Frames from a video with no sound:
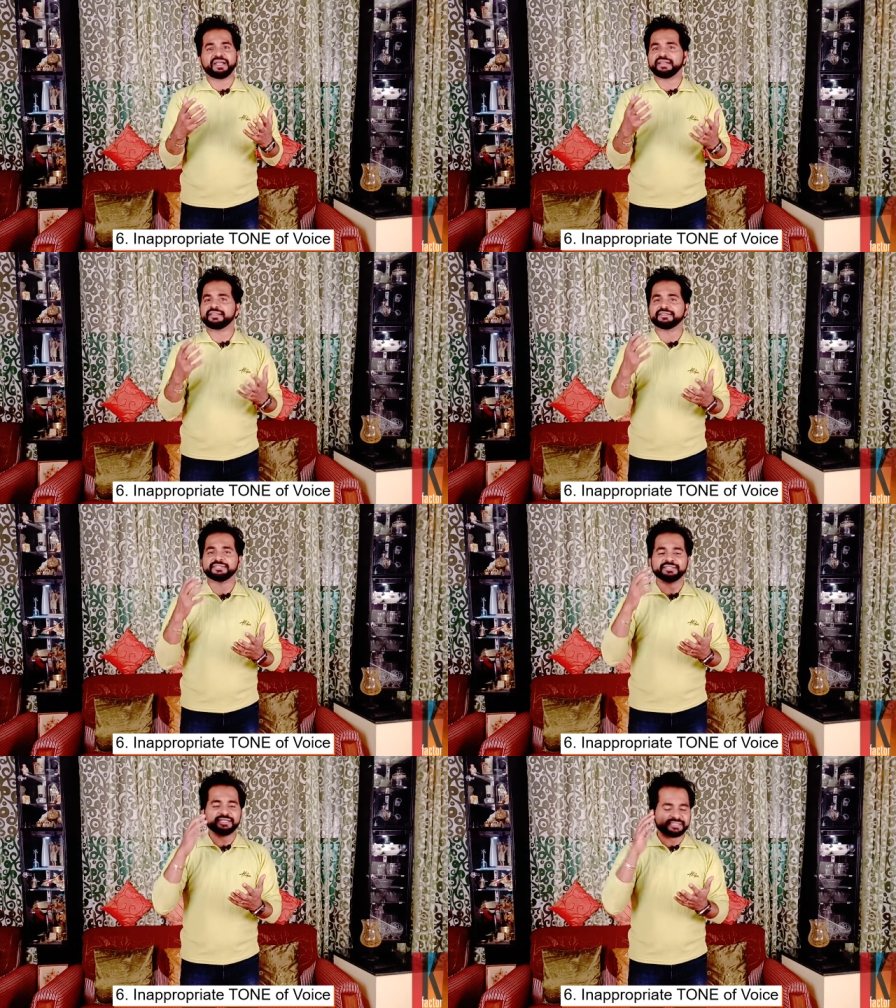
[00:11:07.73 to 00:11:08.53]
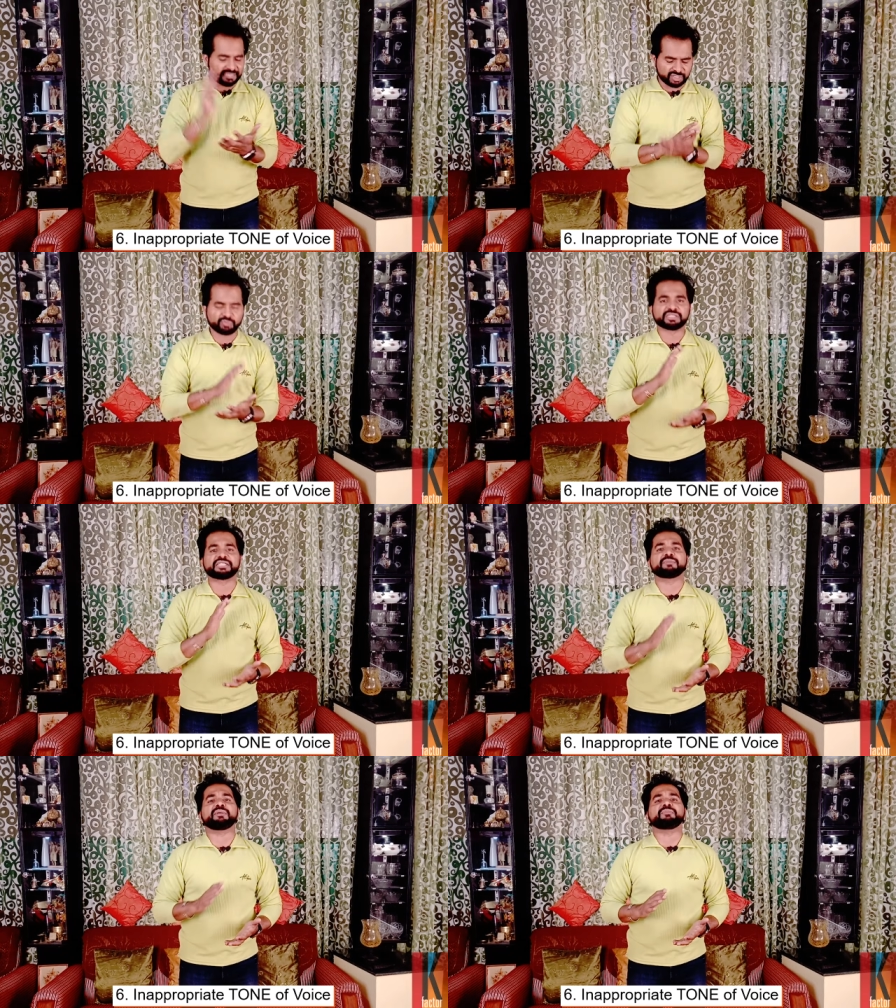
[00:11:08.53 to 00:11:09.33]
And the sixth
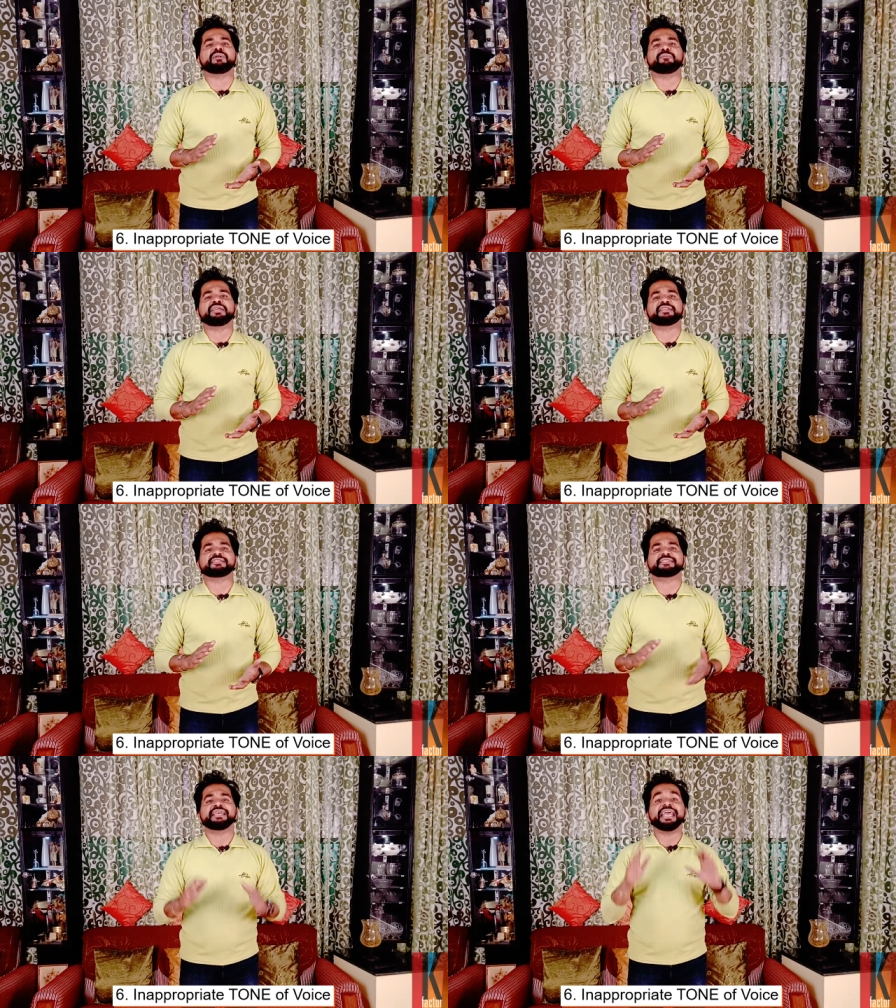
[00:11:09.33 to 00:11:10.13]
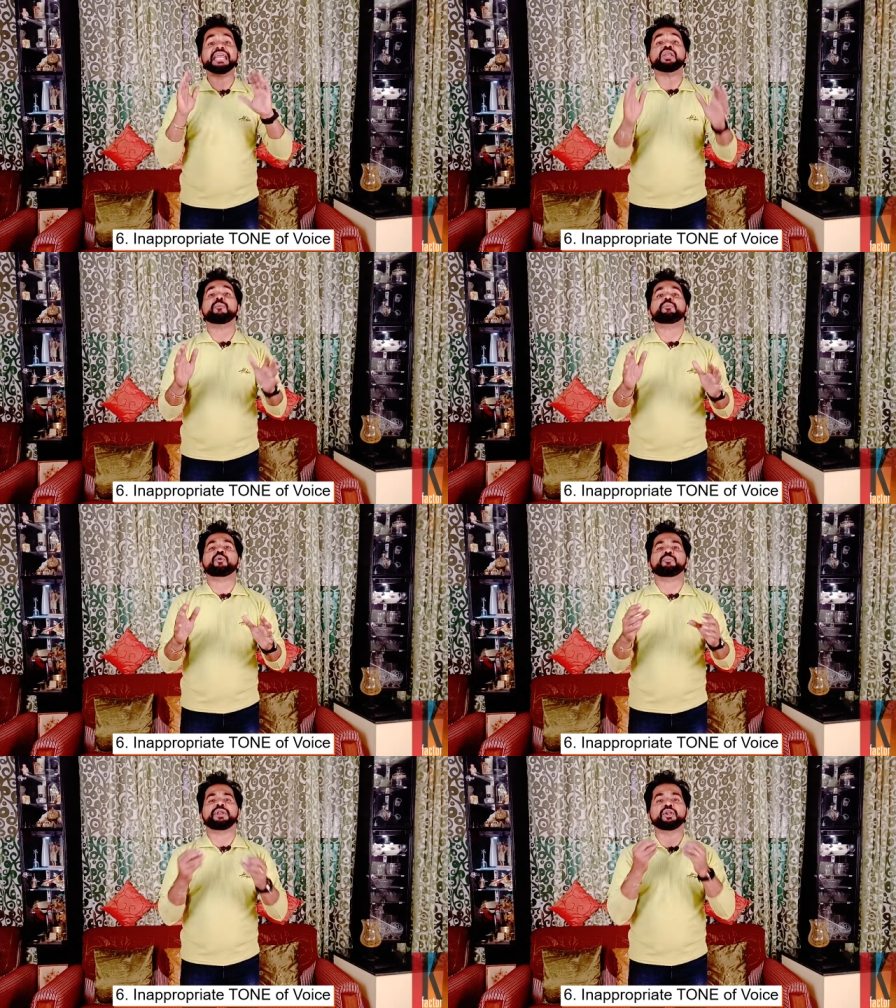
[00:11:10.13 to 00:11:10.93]
mistake people make is
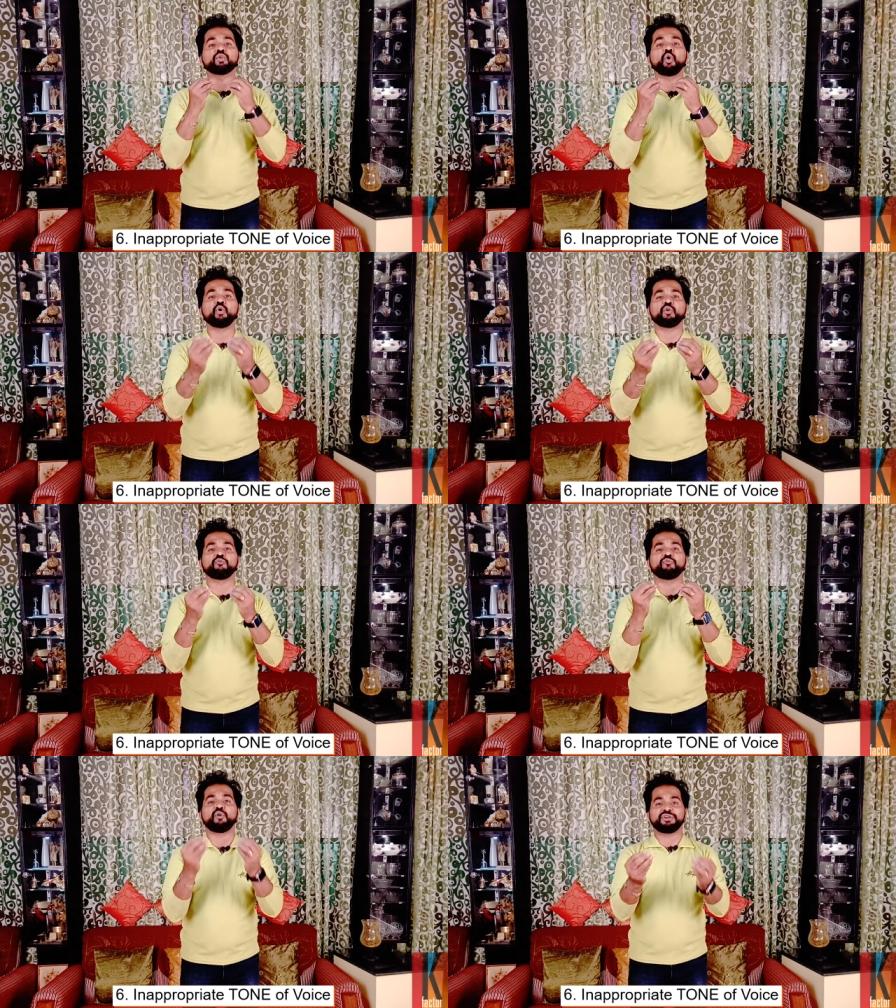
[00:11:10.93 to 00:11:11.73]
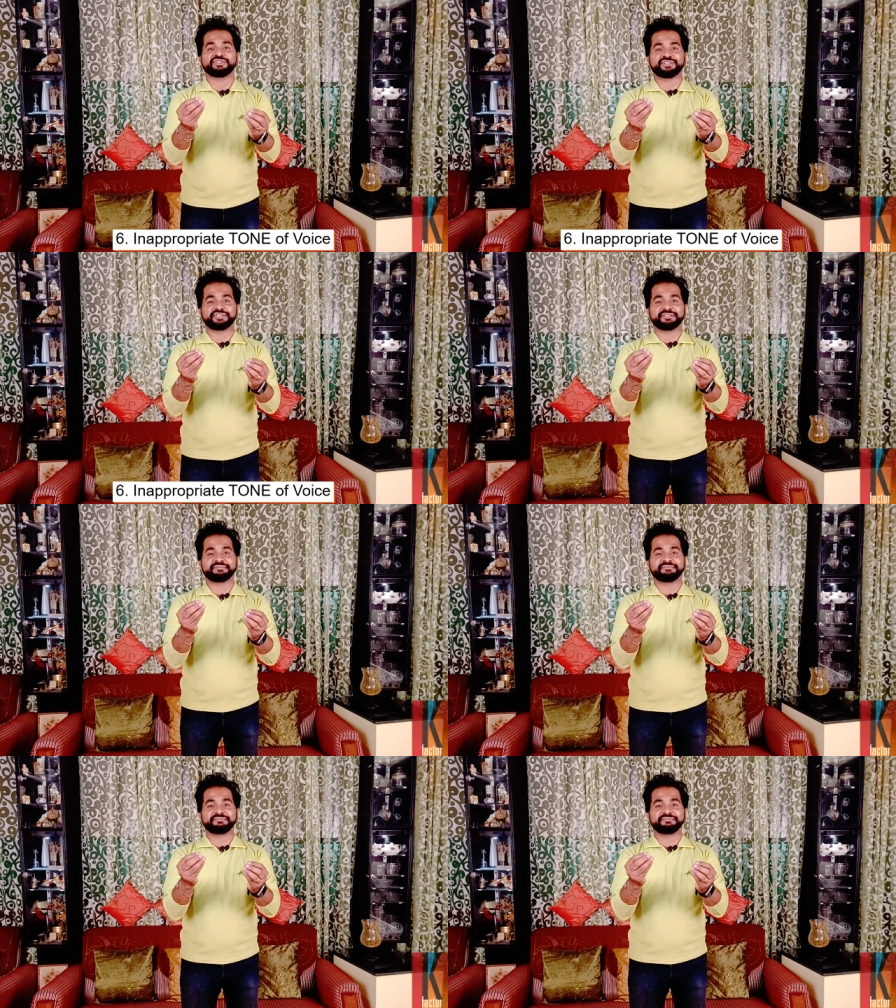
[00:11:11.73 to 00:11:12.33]
inappropriate tone of voice.